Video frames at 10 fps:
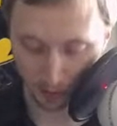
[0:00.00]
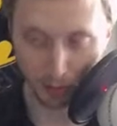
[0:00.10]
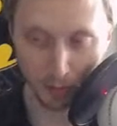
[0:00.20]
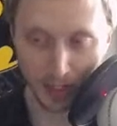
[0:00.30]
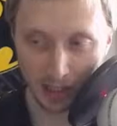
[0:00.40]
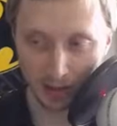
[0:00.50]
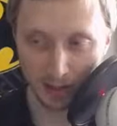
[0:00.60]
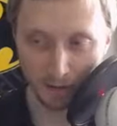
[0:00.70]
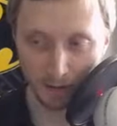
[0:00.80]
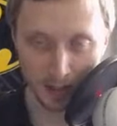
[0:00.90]
3
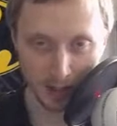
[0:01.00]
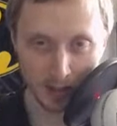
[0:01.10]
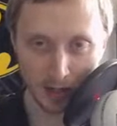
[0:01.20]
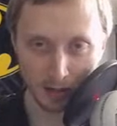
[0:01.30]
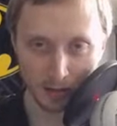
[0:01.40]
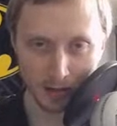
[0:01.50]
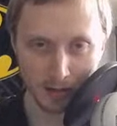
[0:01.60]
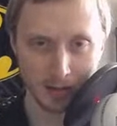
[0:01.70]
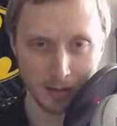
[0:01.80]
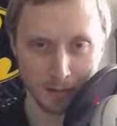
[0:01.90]
different
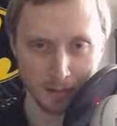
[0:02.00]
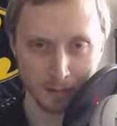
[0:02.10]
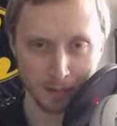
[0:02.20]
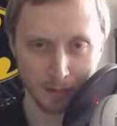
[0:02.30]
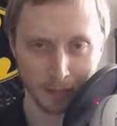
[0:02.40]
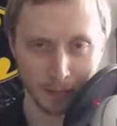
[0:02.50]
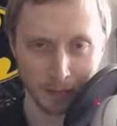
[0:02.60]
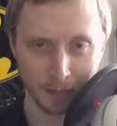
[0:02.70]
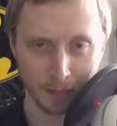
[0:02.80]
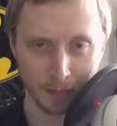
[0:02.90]
colors
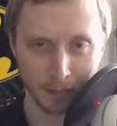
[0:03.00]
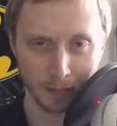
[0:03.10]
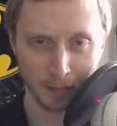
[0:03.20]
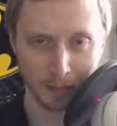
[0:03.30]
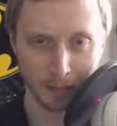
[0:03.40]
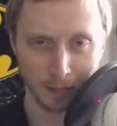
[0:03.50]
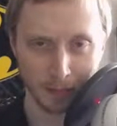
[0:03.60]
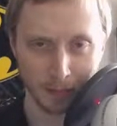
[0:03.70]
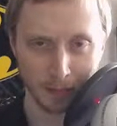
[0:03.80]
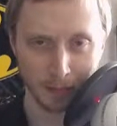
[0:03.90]
of sticks be
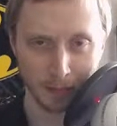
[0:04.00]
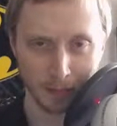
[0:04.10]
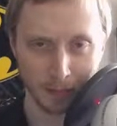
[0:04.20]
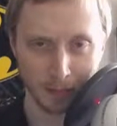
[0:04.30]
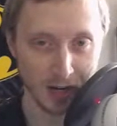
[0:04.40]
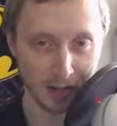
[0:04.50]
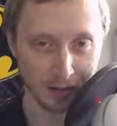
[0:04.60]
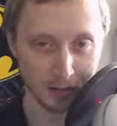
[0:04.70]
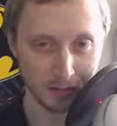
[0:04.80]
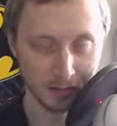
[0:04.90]
able to make a triangle?